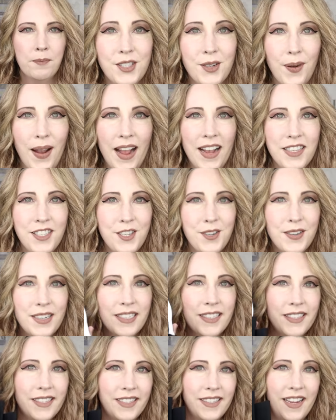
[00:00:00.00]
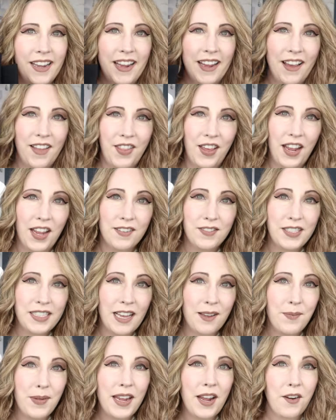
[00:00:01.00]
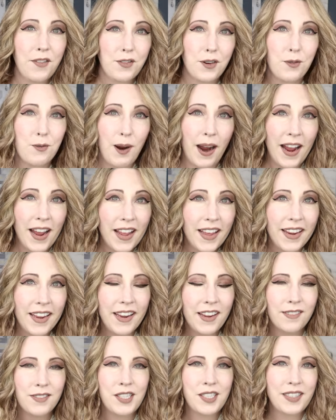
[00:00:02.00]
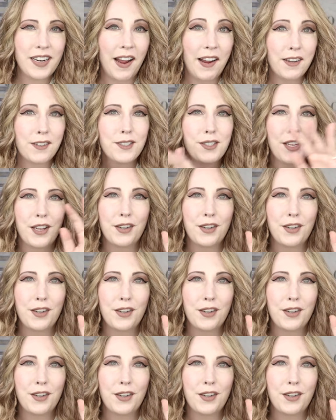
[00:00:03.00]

So as you can see, they have sent me a variety of styles